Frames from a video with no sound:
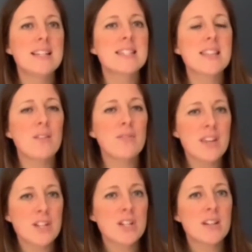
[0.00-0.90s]

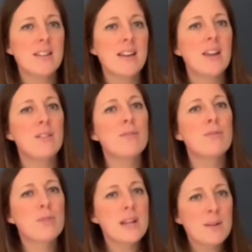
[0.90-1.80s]
Salvation and
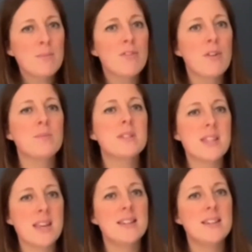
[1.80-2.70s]
freedom from
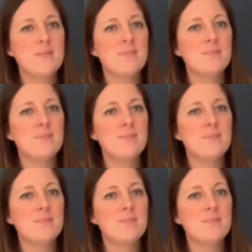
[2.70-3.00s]
sin.